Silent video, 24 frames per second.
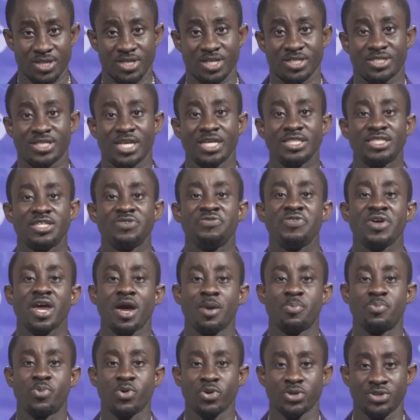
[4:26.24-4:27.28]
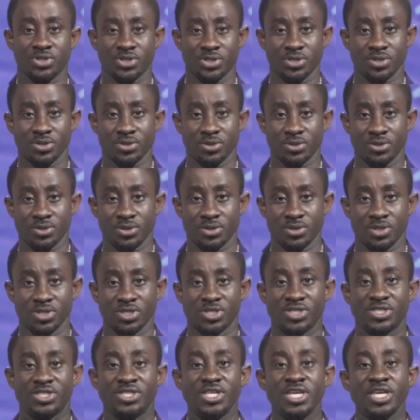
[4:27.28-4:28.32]
The scientific approach
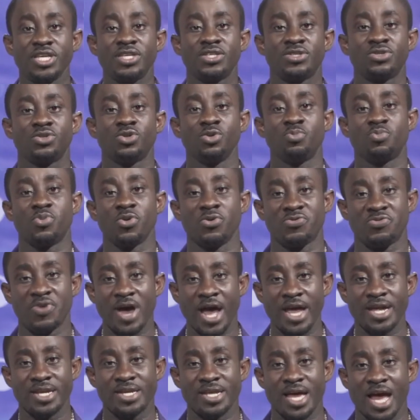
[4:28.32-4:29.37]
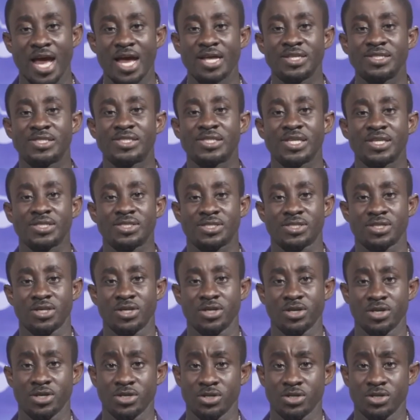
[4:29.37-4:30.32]
seeks to provide answers